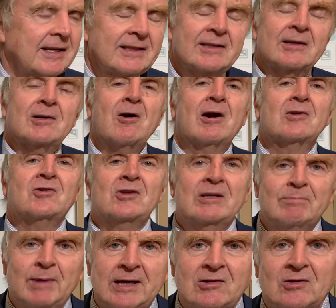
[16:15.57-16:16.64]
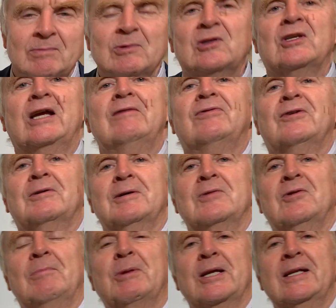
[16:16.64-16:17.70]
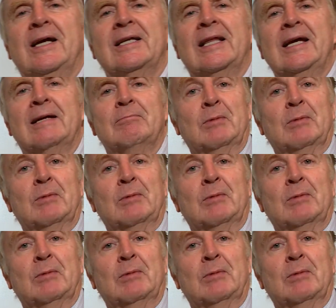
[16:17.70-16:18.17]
that the car seat makes them safer or something like that.